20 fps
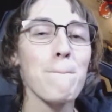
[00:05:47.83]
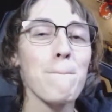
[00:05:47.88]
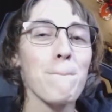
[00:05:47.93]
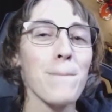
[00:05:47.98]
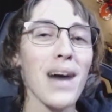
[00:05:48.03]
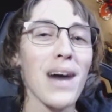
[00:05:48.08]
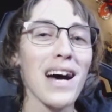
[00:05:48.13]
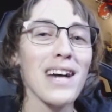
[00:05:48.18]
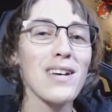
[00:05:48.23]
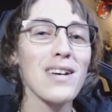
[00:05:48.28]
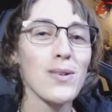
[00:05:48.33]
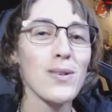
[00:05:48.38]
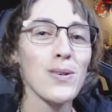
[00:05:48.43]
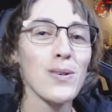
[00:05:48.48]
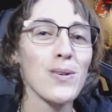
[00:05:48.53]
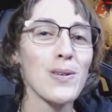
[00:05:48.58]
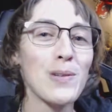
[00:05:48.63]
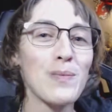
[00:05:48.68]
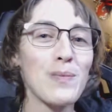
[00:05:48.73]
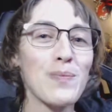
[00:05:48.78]
my
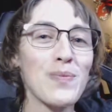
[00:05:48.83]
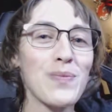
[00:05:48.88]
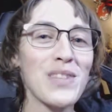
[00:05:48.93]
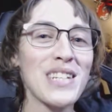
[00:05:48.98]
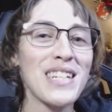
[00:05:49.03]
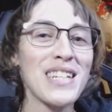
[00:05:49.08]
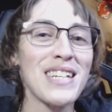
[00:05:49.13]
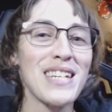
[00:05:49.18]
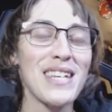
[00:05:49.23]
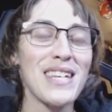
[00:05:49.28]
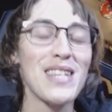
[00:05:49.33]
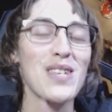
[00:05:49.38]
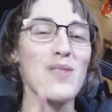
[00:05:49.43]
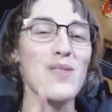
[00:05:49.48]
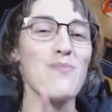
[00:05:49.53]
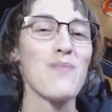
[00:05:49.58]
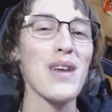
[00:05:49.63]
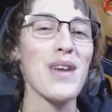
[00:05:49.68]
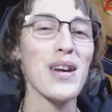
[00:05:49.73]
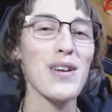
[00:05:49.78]
goal is to
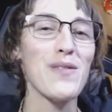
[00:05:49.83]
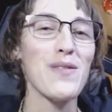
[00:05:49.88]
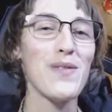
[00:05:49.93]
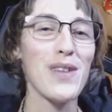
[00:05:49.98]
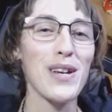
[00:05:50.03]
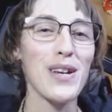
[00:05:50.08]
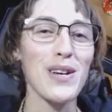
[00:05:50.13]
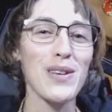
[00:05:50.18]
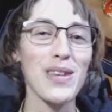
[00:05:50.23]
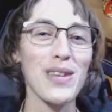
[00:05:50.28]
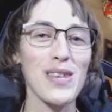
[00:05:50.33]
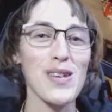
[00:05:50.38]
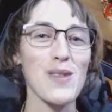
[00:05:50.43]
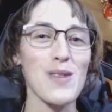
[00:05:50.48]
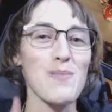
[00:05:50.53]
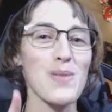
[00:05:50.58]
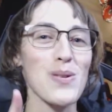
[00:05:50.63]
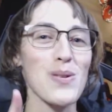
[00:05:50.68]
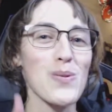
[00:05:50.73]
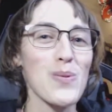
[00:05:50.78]
make a video that's
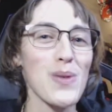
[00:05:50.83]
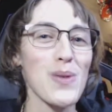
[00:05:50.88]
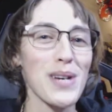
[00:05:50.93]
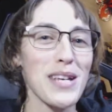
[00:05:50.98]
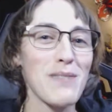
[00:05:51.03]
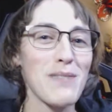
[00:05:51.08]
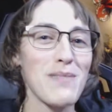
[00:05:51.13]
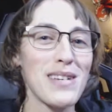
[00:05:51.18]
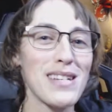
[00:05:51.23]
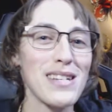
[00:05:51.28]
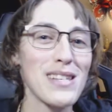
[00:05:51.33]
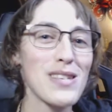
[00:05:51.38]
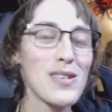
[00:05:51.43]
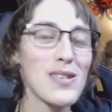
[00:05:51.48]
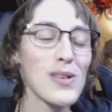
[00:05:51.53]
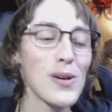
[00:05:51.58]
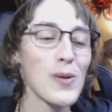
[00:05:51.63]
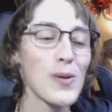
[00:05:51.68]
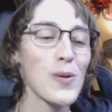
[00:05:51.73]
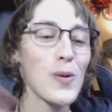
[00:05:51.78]
going to be 20 minutes.
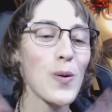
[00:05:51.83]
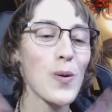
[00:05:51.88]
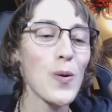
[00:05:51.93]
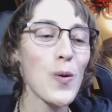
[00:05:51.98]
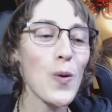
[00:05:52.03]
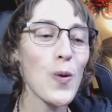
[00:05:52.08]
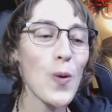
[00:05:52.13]
So